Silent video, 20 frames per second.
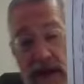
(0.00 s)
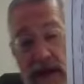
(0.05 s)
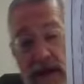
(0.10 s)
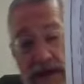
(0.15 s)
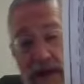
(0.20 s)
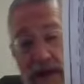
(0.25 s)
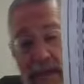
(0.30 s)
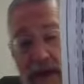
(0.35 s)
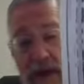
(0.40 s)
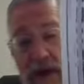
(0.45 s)
a
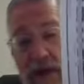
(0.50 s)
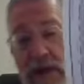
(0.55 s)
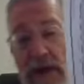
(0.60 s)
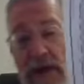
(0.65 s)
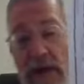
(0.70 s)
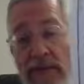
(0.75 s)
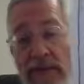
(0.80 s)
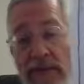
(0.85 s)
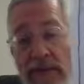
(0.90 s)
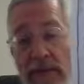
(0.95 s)
dead man will
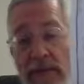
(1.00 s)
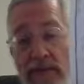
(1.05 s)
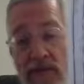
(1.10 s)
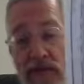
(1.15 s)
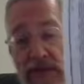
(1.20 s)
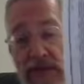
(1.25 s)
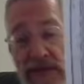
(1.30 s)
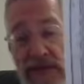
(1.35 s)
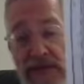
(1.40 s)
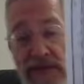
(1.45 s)
be able to be
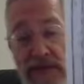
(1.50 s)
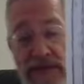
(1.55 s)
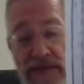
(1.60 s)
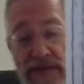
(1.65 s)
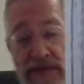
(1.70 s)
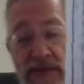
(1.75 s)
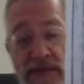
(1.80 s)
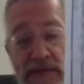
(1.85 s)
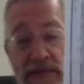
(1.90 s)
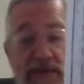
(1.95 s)
brought into
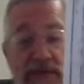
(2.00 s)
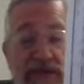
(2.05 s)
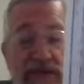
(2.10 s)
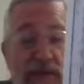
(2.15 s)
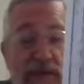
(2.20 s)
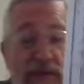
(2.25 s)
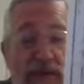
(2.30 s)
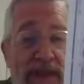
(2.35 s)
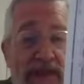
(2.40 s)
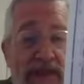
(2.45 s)
this area, or
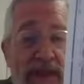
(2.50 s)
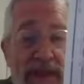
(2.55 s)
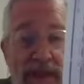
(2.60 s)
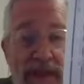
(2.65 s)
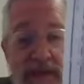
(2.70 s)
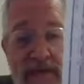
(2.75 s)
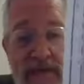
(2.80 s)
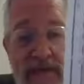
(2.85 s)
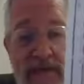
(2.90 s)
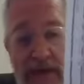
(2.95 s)
someone that's
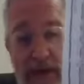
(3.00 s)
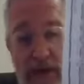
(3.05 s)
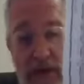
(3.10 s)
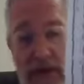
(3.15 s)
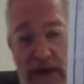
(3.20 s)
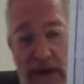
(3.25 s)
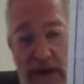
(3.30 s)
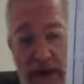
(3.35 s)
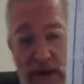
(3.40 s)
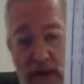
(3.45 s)
tummy mates
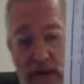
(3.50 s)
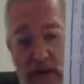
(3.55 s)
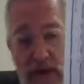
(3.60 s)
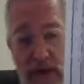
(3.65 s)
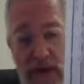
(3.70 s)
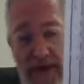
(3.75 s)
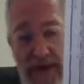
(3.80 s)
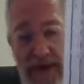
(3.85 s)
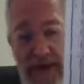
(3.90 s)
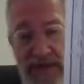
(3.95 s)
will be able to
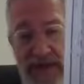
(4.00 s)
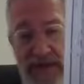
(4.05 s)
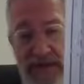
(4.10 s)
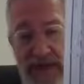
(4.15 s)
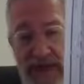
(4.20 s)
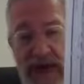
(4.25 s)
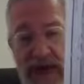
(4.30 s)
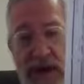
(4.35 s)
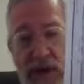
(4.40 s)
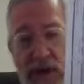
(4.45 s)
walk in this area.